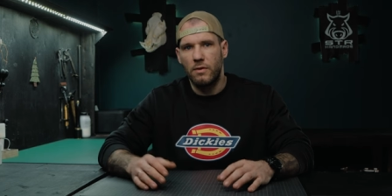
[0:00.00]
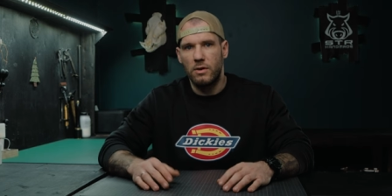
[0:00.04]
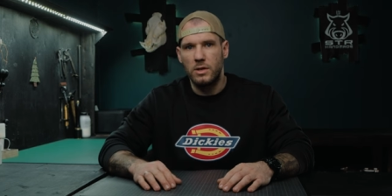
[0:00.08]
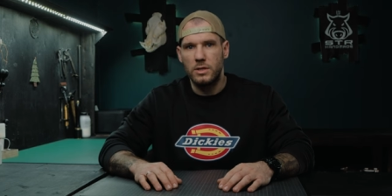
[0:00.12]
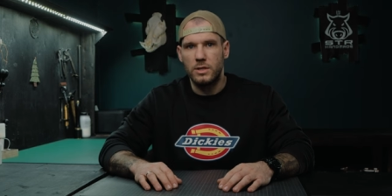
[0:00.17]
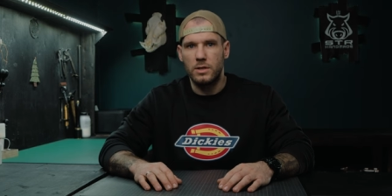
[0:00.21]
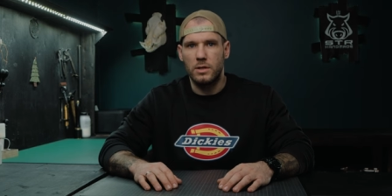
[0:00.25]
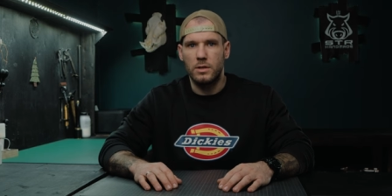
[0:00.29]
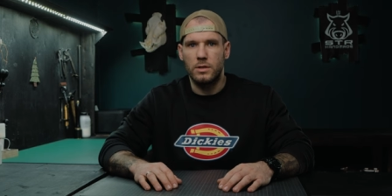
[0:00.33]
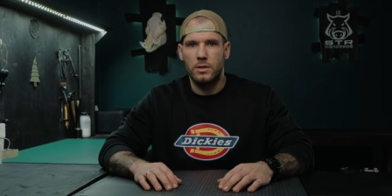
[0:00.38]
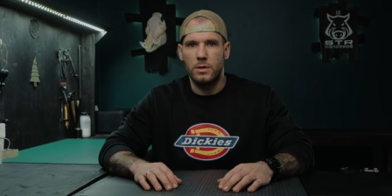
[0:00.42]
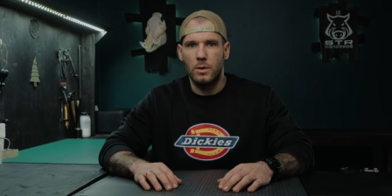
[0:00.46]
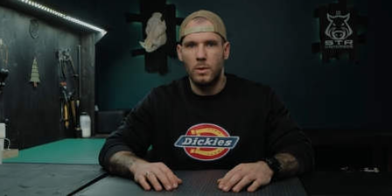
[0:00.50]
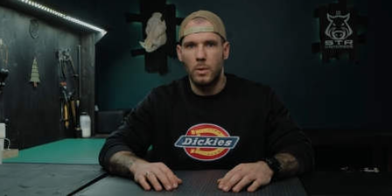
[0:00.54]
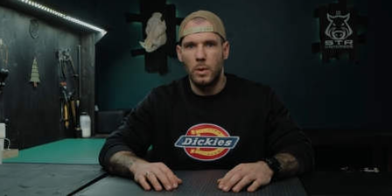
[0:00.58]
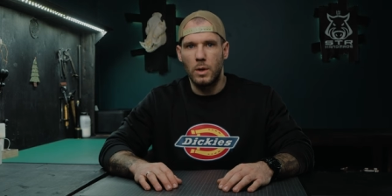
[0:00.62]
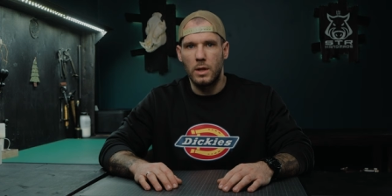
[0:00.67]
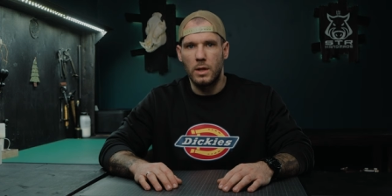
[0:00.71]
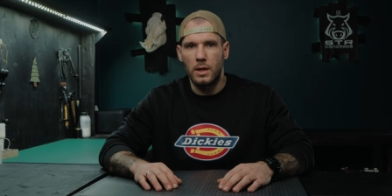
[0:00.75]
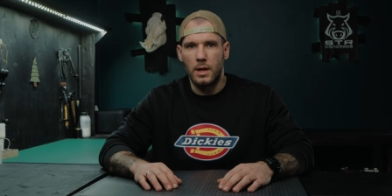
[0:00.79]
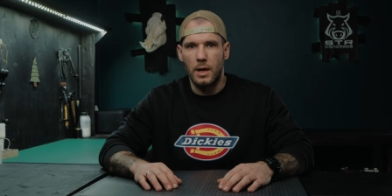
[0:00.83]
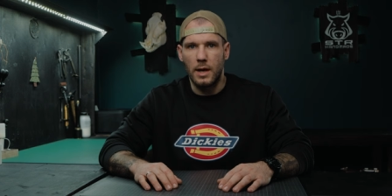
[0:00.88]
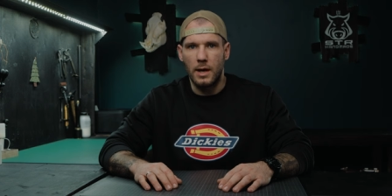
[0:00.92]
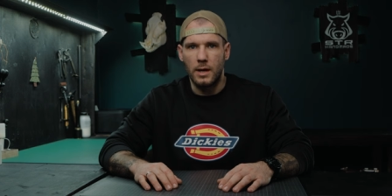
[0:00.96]
photos you
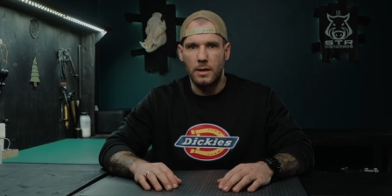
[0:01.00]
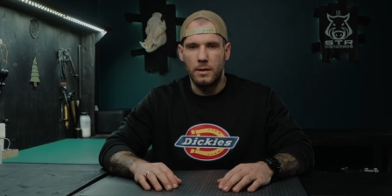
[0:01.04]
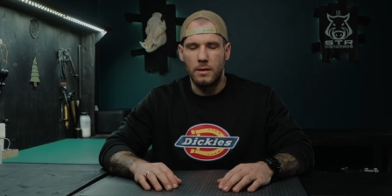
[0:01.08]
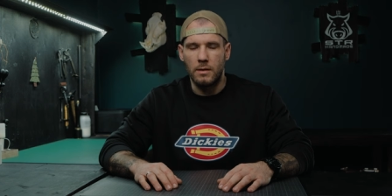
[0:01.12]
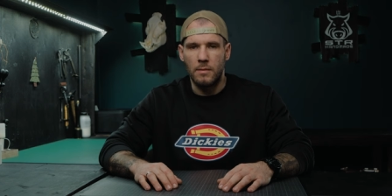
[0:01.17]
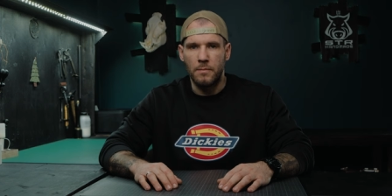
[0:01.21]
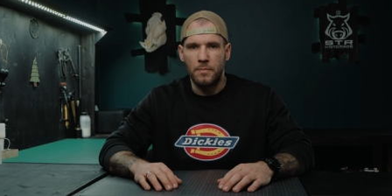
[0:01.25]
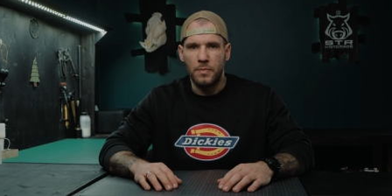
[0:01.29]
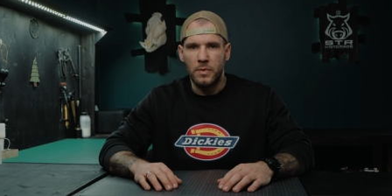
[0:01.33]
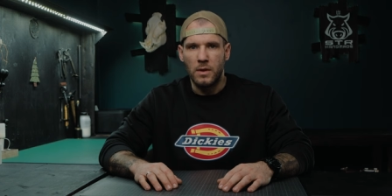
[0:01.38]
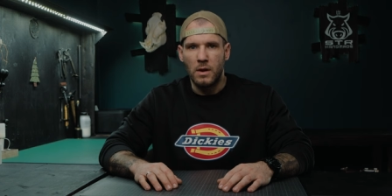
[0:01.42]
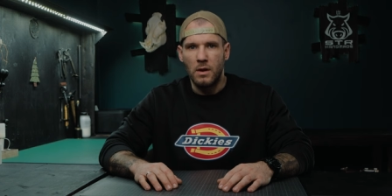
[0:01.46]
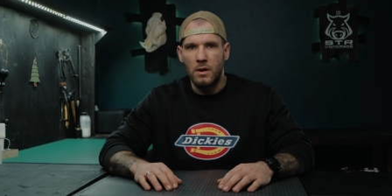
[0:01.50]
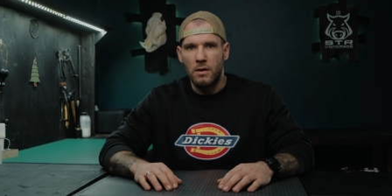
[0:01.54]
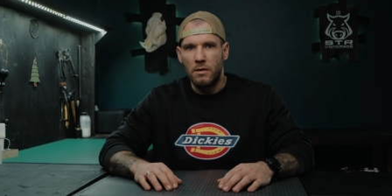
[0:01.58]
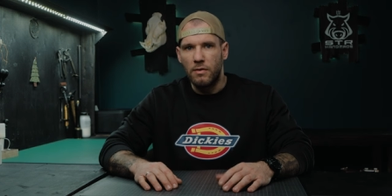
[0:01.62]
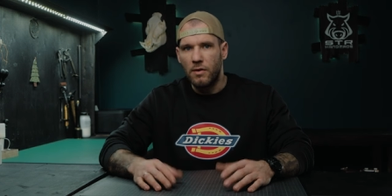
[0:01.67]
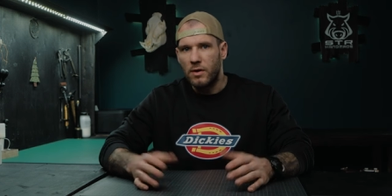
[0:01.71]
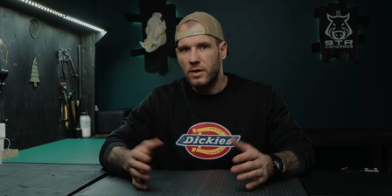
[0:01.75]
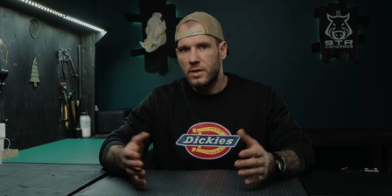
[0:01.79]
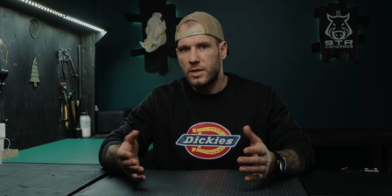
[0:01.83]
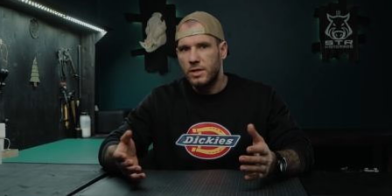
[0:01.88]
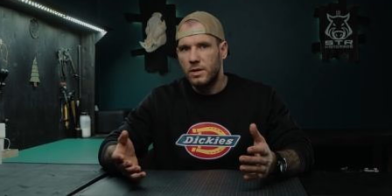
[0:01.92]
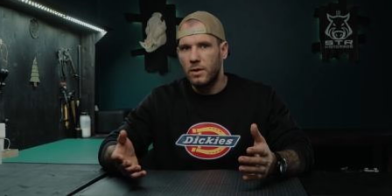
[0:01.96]
will get.
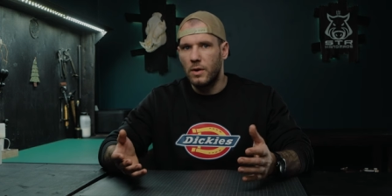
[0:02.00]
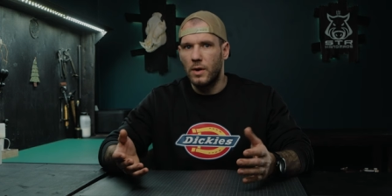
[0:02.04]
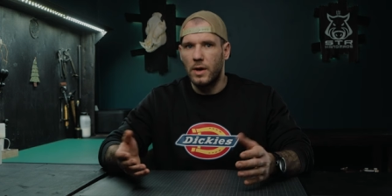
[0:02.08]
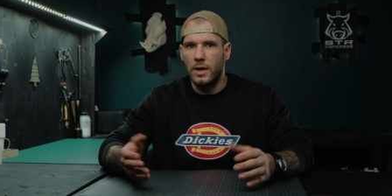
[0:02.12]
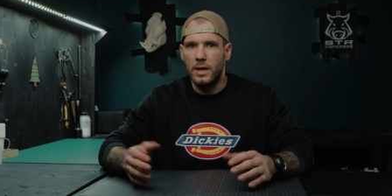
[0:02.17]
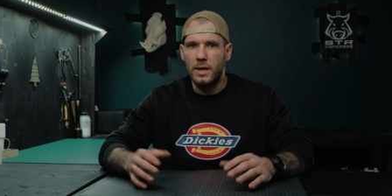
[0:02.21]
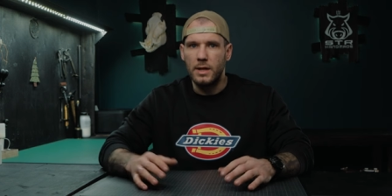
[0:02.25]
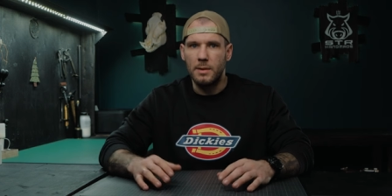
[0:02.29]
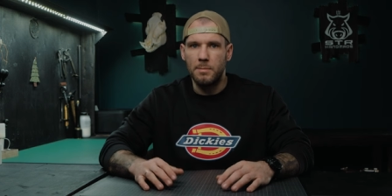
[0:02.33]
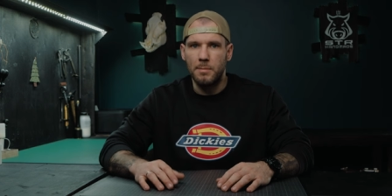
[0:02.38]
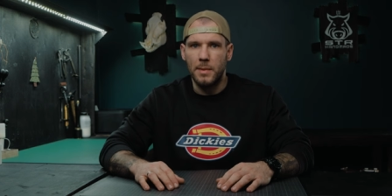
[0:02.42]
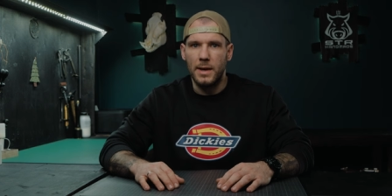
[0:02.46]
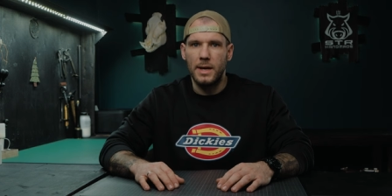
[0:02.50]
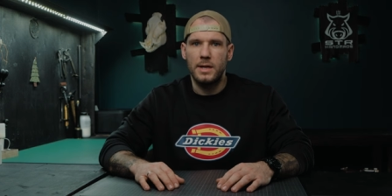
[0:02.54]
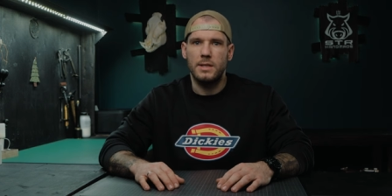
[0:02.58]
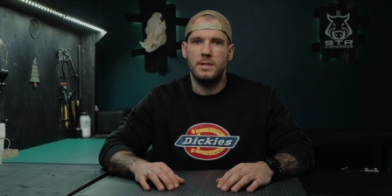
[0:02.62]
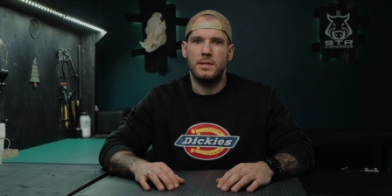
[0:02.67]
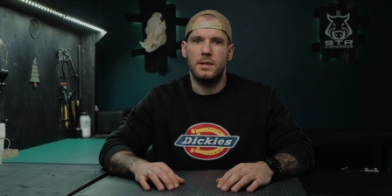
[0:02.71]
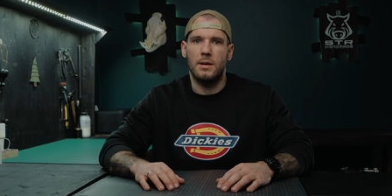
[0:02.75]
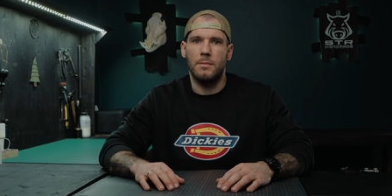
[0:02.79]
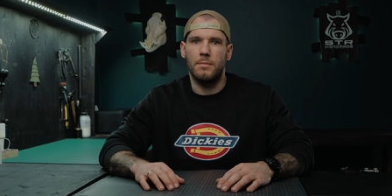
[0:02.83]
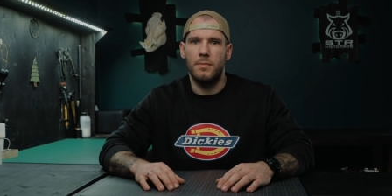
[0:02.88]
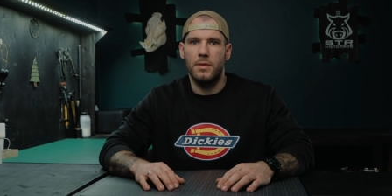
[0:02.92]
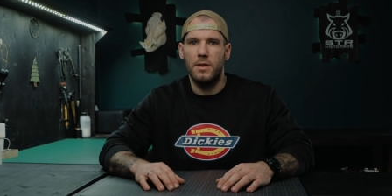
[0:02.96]
For sure, it makes
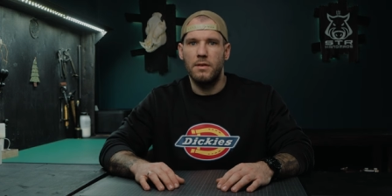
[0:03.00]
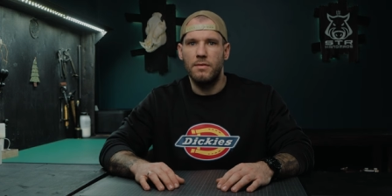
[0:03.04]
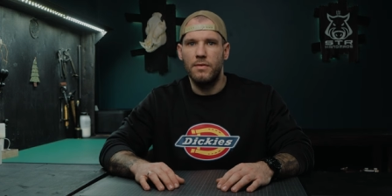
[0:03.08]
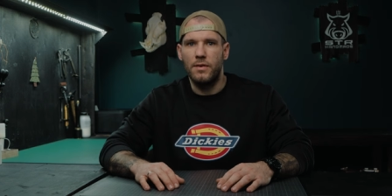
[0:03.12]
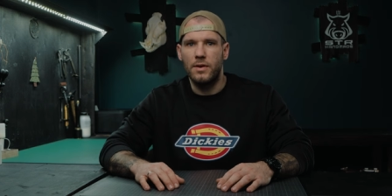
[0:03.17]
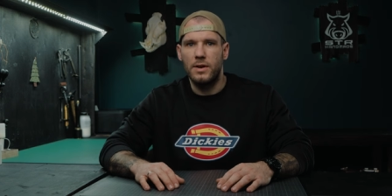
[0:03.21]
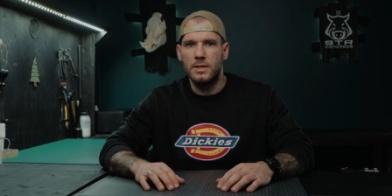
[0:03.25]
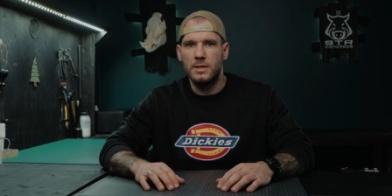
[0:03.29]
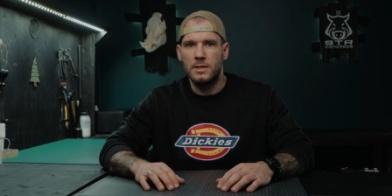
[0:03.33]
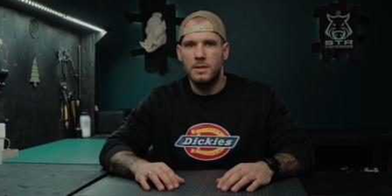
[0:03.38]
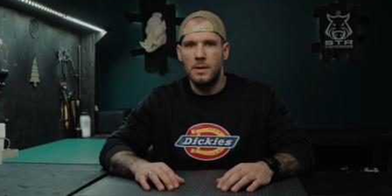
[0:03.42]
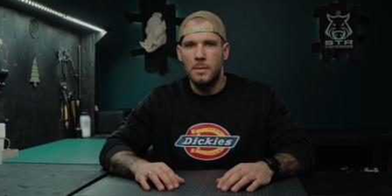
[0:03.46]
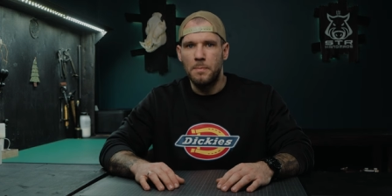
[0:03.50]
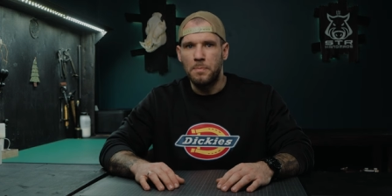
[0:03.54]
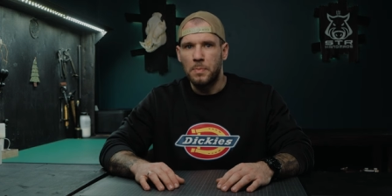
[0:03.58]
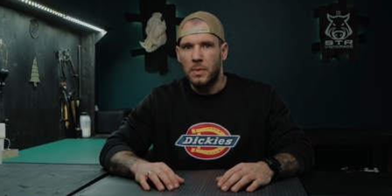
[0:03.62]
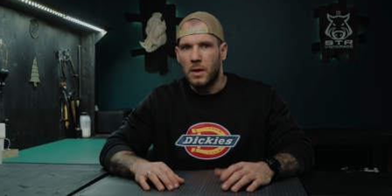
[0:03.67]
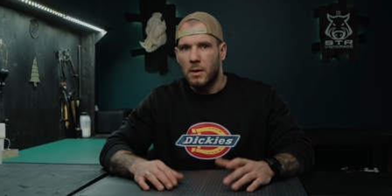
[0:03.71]
some difference,